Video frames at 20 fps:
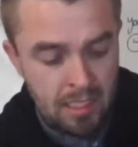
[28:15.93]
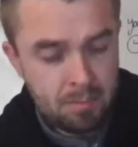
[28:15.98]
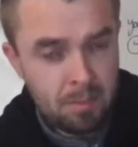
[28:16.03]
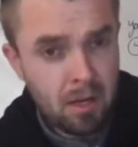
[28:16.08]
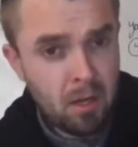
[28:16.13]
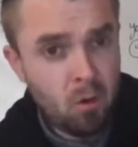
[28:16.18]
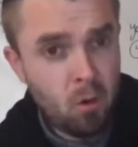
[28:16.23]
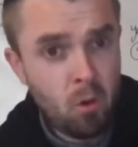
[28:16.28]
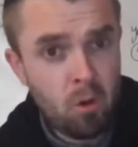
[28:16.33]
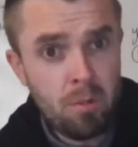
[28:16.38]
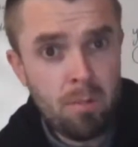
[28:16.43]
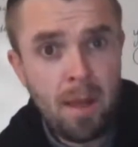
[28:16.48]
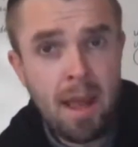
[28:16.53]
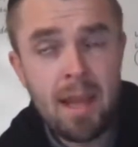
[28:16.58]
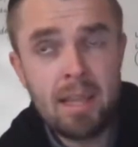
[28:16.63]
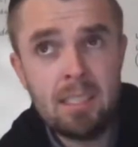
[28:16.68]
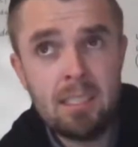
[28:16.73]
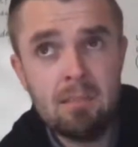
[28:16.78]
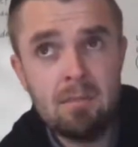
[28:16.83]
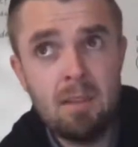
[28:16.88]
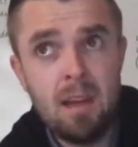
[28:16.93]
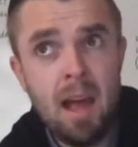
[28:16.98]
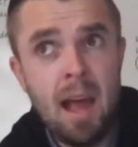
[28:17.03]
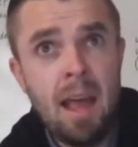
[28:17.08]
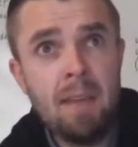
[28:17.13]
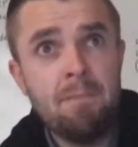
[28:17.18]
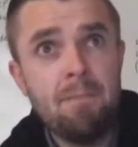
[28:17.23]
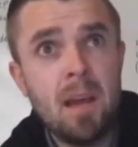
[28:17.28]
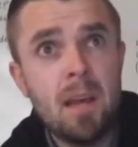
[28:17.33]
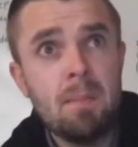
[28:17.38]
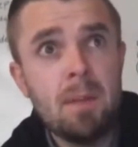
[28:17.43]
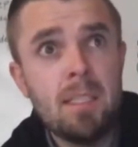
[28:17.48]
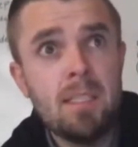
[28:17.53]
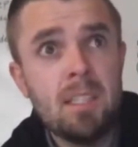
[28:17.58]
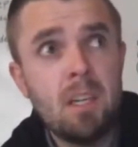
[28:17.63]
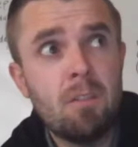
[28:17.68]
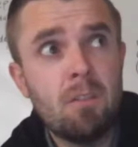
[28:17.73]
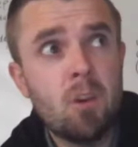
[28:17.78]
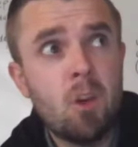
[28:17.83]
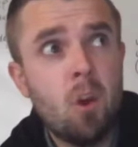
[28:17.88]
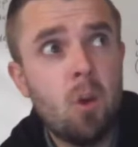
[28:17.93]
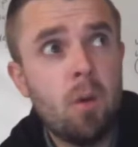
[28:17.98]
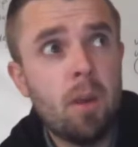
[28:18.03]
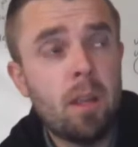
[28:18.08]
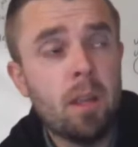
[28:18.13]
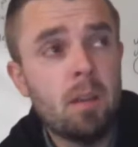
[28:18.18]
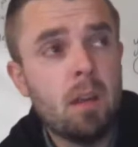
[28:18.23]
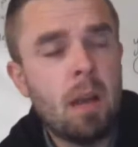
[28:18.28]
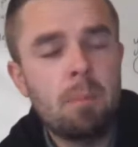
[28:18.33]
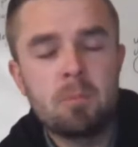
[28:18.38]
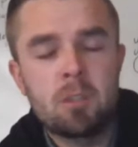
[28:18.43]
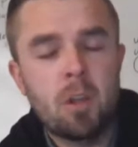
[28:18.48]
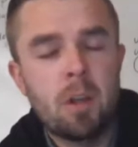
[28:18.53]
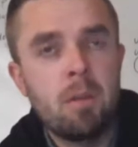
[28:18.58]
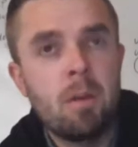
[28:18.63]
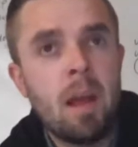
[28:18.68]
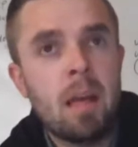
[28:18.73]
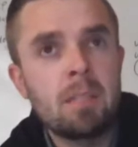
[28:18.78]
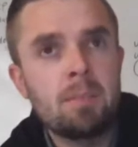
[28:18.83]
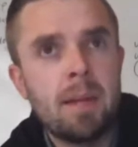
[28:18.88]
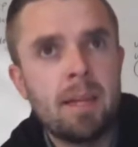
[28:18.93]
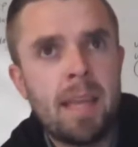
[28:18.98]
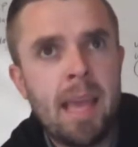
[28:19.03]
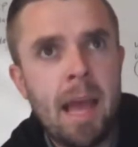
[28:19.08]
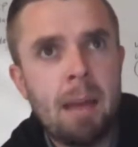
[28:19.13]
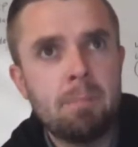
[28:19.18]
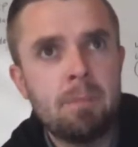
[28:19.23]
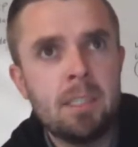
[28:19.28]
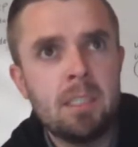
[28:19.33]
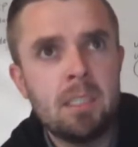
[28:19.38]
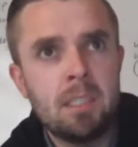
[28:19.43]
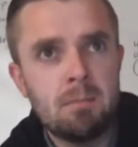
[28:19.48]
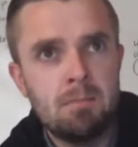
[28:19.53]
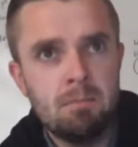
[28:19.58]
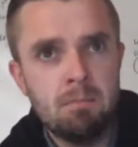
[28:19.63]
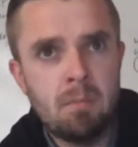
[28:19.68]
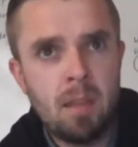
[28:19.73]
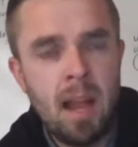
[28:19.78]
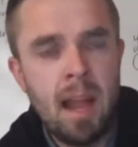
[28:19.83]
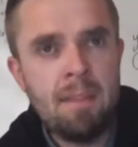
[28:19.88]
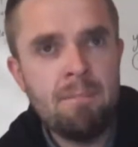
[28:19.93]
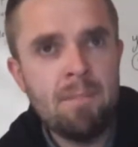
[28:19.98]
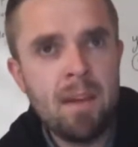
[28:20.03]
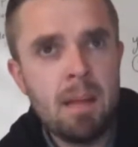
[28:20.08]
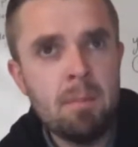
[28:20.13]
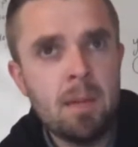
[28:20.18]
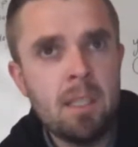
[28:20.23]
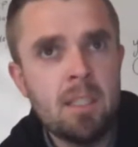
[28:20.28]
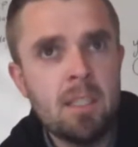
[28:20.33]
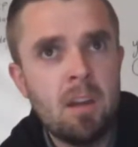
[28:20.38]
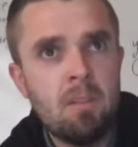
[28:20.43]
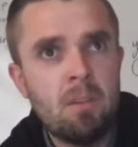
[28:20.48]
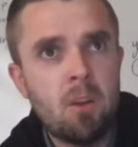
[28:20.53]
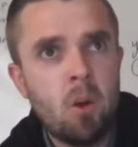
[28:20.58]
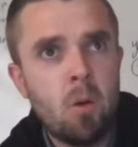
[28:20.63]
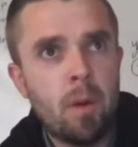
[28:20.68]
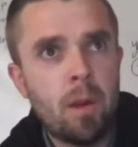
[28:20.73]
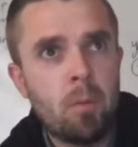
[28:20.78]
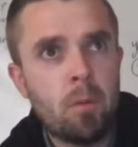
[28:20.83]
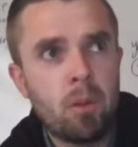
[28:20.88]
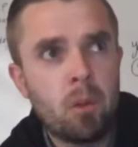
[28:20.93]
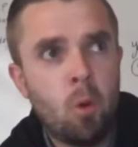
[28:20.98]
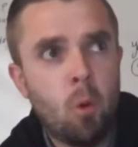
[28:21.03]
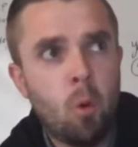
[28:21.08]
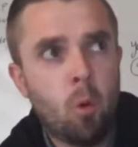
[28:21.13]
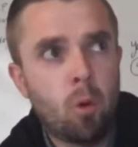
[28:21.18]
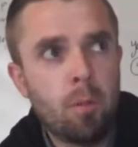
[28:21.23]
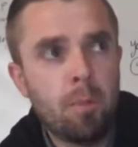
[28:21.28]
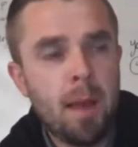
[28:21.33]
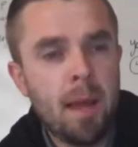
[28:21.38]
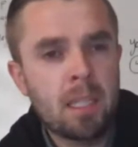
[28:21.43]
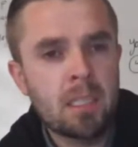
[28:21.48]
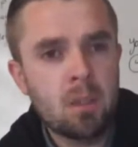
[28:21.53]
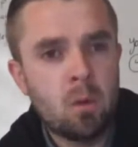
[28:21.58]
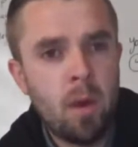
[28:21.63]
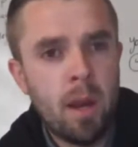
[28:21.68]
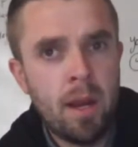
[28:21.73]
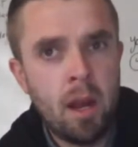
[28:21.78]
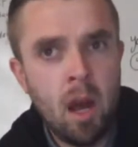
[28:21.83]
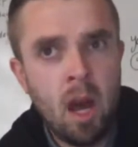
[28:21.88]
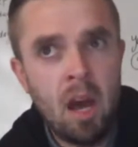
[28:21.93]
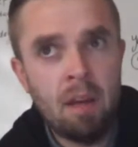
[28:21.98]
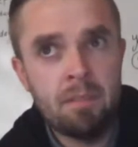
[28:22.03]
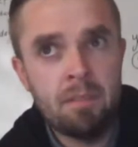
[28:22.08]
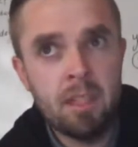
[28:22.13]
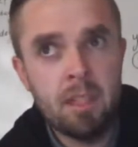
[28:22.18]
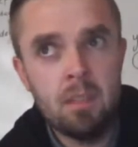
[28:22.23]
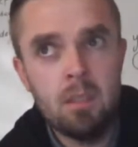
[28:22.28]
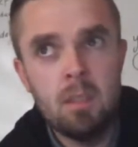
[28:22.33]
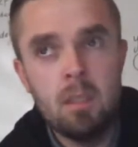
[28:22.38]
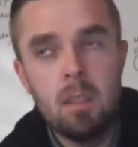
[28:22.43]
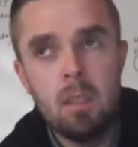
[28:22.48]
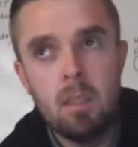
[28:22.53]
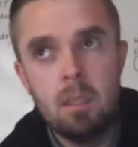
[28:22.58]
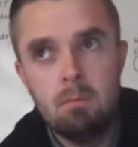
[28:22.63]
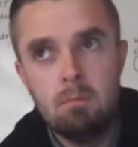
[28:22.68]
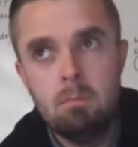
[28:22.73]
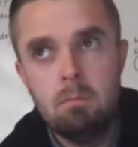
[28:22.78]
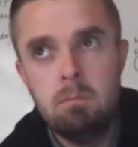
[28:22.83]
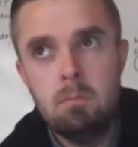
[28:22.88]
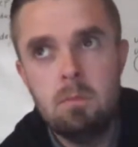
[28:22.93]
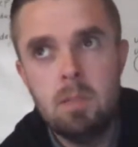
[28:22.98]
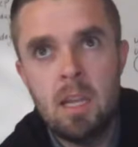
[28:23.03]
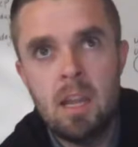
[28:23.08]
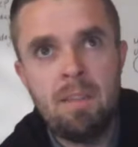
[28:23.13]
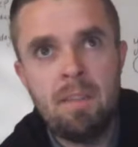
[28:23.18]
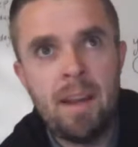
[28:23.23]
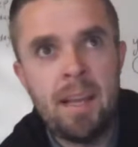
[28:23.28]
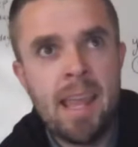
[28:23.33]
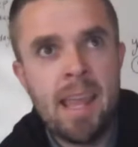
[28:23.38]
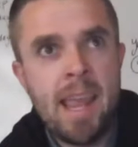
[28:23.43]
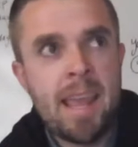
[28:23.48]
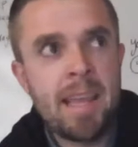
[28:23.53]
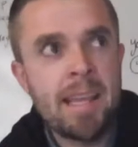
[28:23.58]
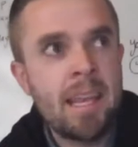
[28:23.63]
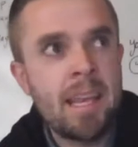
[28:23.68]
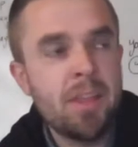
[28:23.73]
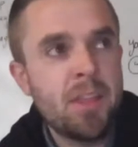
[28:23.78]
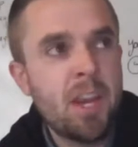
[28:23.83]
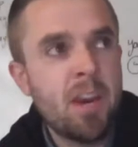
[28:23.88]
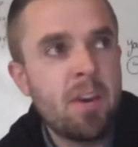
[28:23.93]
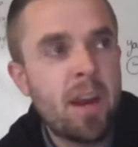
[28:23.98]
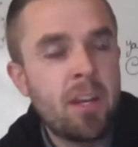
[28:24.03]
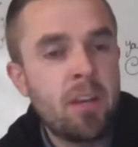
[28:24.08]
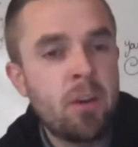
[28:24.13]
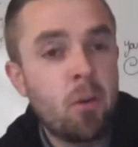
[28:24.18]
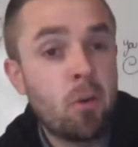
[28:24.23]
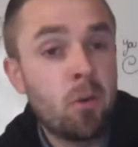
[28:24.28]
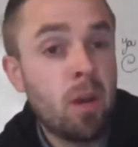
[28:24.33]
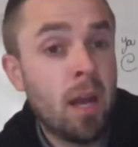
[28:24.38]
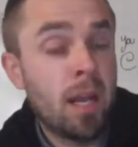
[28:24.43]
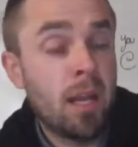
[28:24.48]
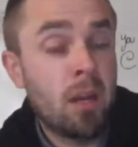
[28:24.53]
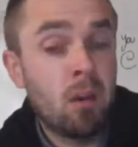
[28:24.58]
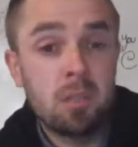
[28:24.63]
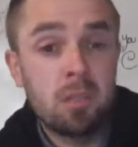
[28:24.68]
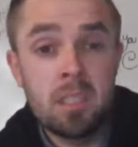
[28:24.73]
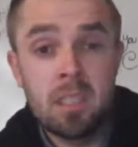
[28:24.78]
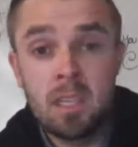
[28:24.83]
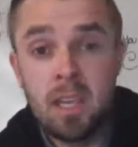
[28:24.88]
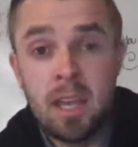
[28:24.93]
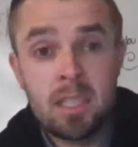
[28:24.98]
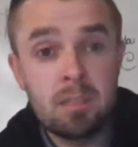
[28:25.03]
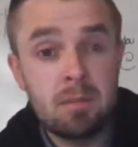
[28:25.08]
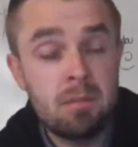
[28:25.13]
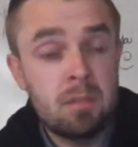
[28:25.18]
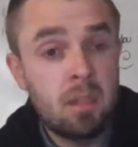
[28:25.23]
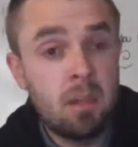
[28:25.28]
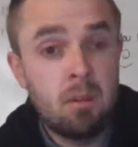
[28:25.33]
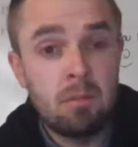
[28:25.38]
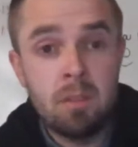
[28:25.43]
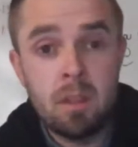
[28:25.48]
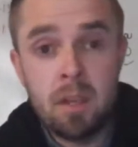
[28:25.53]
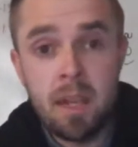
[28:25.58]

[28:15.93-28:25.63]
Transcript: As my quarterbacks, I find myself going, as my captains, I find myself going with quarterbacks quite often. If I can't get there, I know I go to the next